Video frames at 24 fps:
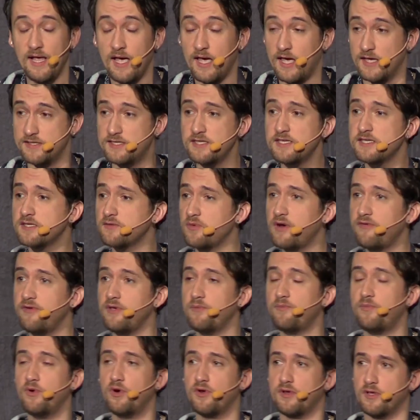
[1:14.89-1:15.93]
And this is very
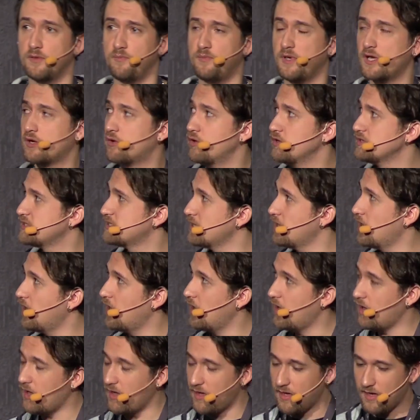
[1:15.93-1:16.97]
important, because
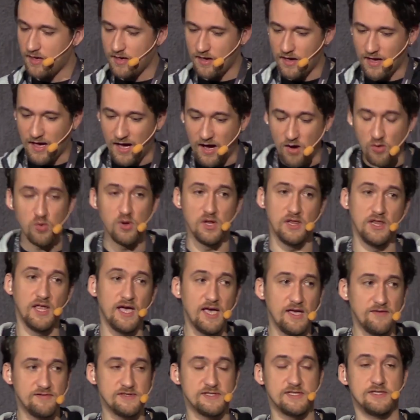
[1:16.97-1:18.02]
our
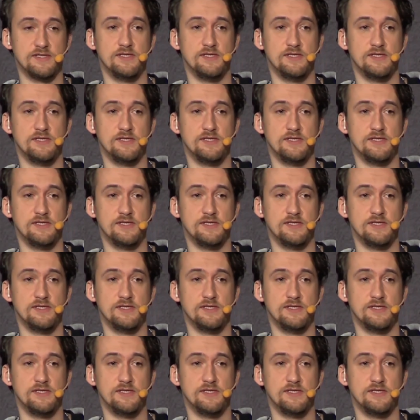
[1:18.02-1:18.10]
lives